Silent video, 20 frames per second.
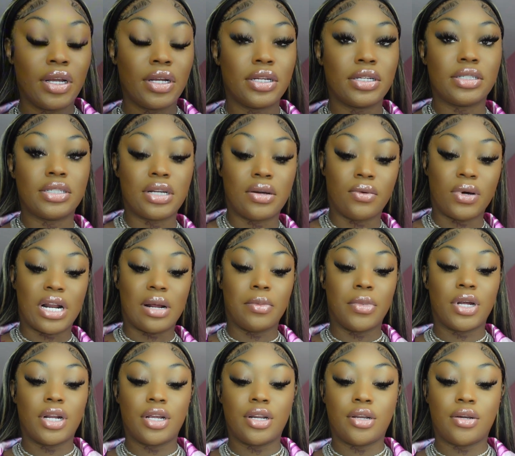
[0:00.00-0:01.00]
So what I'm
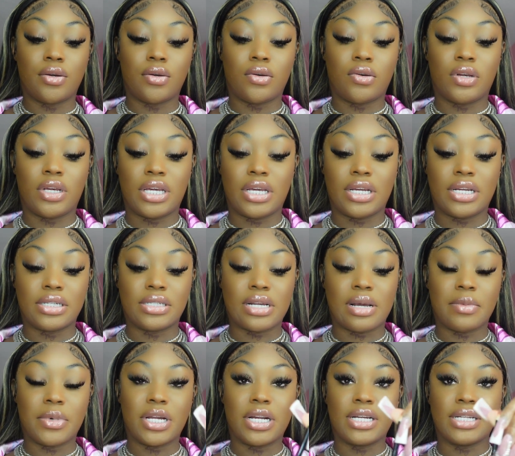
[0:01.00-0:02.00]
gonna do is
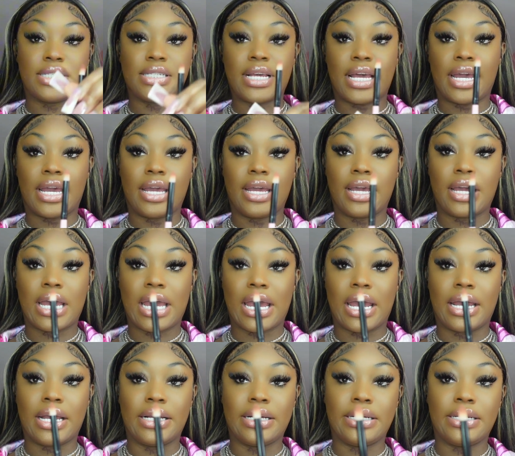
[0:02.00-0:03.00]
I'm gonna take
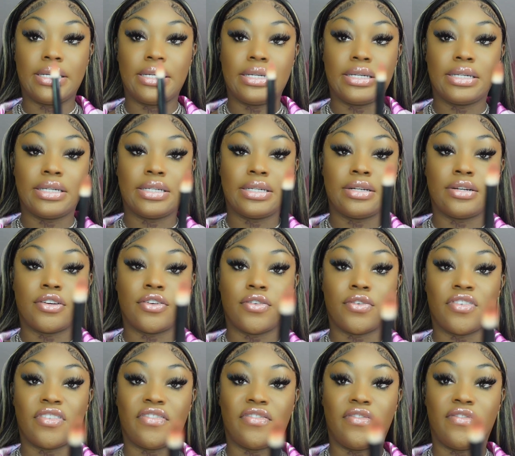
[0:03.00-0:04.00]
a
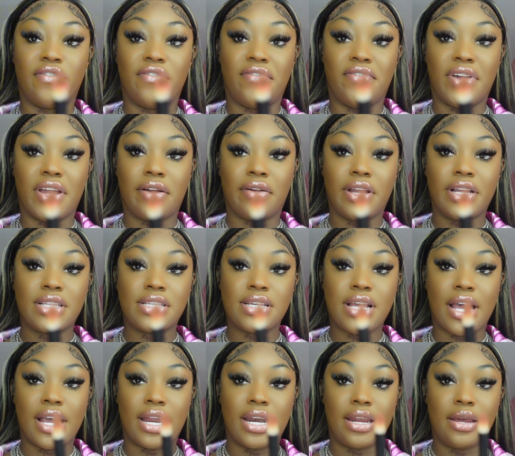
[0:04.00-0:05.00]
very
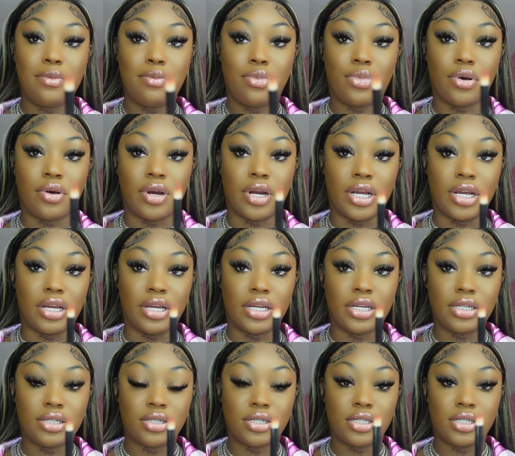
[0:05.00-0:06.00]
tiny
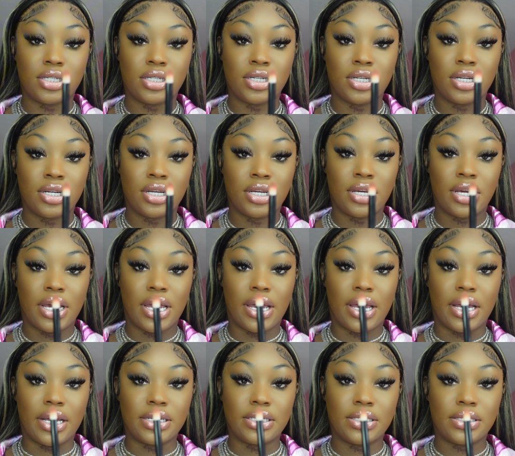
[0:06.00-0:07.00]
brush,
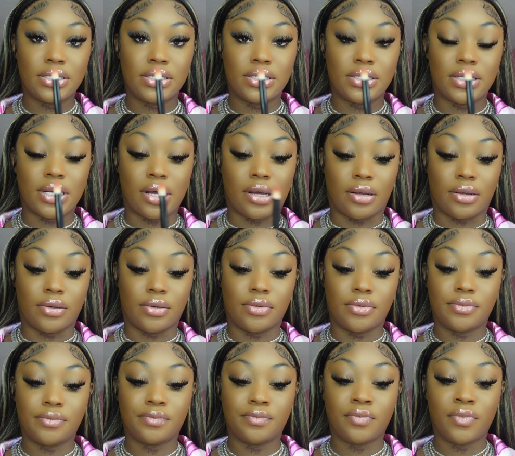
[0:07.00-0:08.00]
as
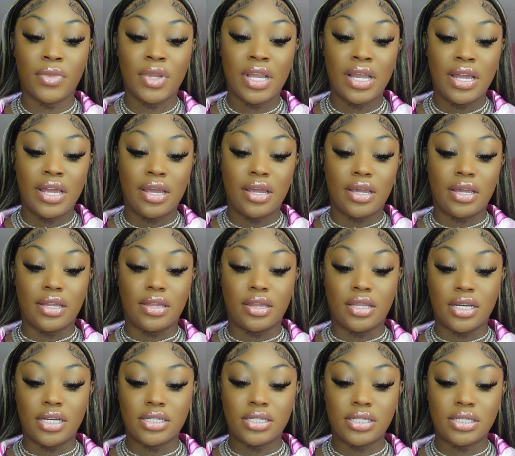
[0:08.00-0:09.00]
so, and
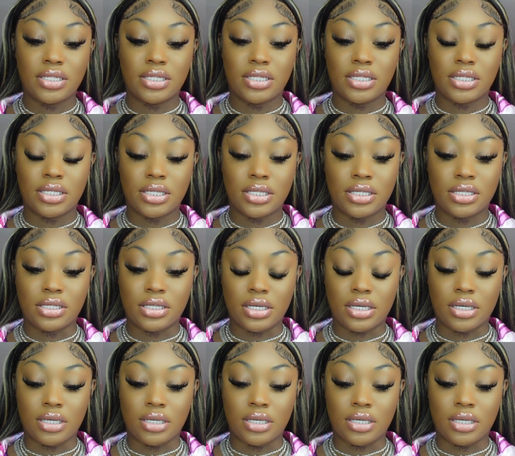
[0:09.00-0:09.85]
this is just